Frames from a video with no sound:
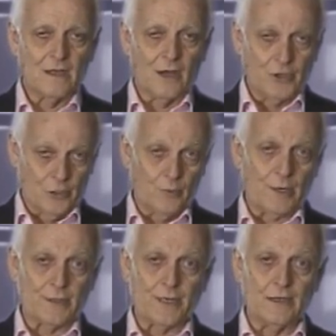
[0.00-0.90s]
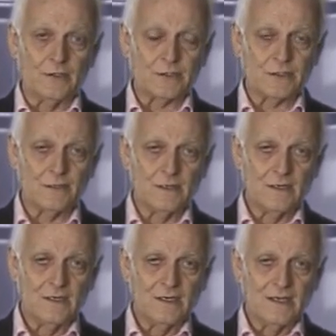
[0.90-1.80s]
Are you one of those?
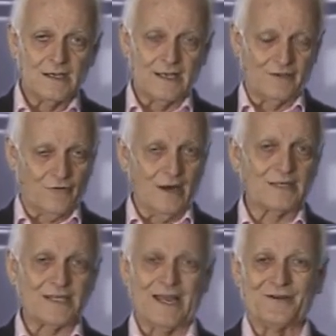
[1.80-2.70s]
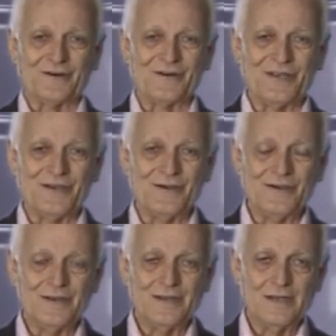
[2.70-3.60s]
Can Christ count on you?